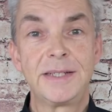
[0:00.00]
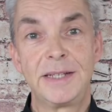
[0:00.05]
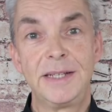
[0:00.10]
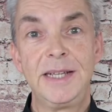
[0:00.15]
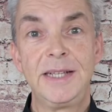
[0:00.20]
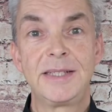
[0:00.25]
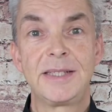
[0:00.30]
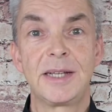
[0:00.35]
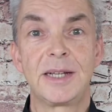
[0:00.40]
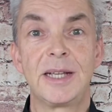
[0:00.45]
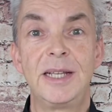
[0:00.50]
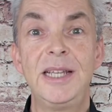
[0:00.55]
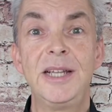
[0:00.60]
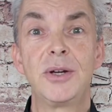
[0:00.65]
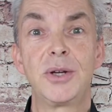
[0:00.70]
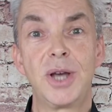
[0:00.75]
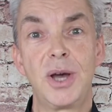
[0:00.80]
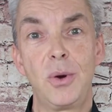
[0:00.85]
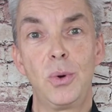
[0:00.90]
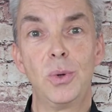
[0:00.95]
needs a clear
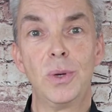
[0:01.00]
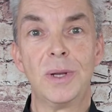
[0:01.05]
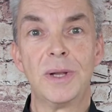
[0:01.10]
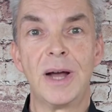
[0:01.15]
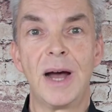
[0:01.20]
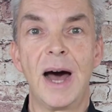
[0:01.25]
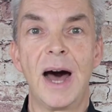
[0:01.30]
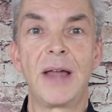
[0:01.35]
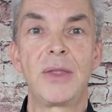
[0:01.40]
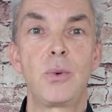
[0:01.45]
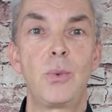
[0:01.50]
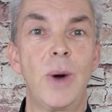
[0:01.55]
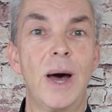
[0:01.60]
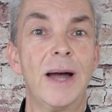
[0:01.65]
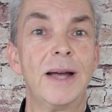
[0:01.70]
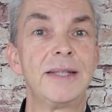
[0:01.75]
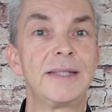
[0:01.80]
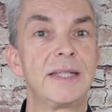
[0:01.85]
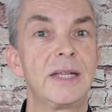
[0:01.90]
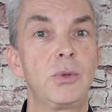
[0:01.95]
goal,
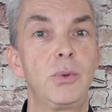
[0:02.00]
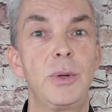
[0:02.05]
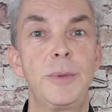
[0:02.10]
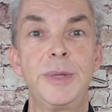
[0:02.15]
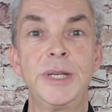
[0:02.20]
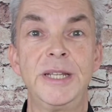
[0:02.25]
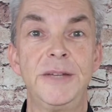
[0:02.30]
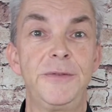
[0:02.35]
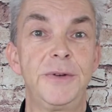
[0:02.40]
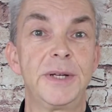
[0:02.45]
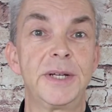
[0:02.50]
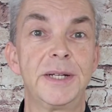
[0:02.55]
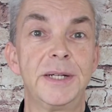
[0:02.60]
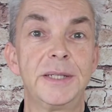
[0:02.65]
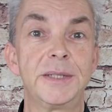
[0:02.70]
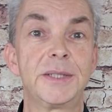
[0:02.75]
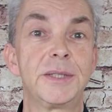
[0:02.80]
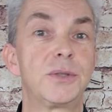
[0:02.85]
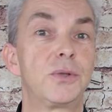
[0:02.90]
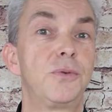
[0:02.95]
otherwise it will be
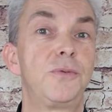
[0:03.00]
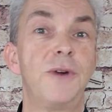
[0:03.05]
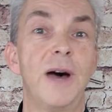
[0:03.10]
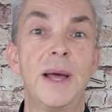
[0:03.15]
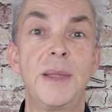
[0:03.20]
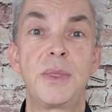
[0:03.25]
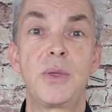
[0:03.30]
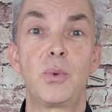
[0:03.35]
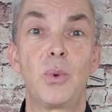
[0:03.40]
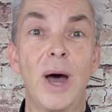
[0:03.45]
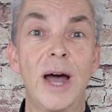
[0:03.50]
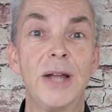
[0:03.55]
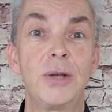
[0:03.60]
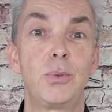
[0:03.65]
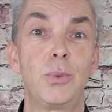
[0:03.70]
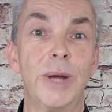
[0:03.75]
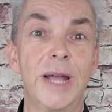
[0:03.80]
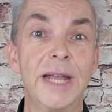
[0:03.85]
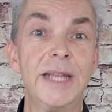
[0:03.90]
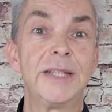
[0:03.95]
difficult to find the right
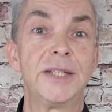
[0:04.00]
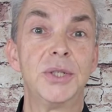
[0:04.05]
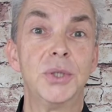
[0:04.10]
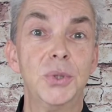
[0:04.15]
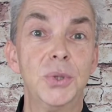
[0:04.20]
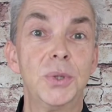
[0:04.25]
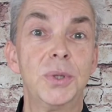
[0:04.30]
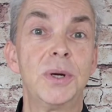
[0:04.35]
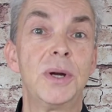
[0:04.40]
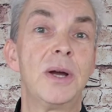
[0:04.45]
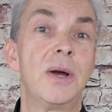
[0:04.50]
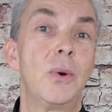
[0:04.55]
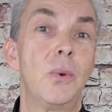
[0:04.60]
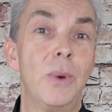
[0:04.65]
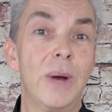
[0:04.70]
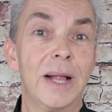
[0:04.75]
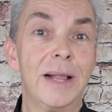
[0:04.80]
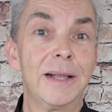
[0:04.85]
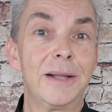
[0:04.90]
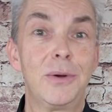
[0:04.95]
way to,
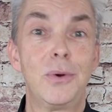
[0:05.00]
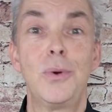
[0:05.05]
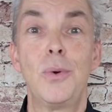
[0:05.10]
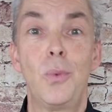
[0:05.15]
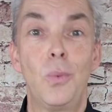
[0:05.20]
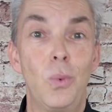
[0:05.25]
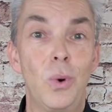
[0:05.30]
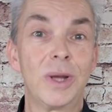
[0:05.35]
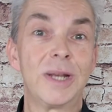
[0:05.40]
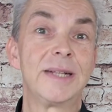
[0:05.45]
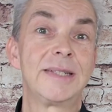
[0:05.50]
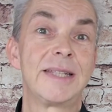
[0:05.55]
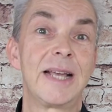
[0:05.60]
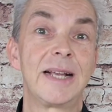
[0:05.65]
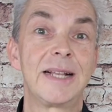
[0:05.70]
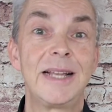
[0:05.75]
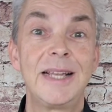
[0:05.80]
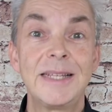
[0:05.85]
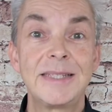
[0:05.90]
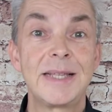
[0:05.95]
well, what
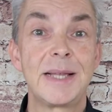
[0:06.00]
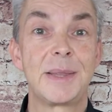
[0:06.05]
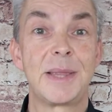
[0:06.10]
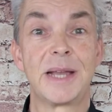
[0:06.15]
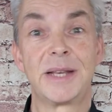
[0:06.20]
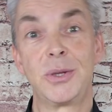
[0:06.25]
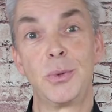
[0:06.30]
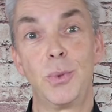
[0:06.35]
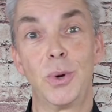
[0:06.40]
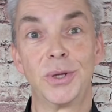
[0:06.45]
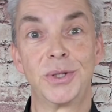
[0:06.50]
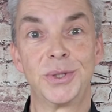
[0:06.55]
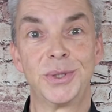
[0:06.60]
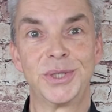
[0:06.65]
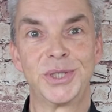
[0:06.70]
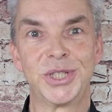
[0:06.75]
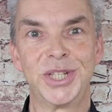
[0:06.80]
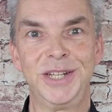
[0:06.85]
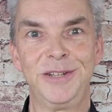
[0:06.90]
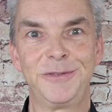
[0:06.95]
exactly is it that you want to
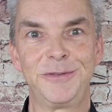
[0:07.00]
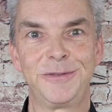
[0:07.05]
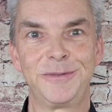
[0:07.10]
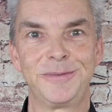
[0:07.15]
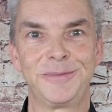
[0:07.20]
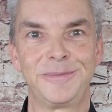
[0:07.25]
achieve?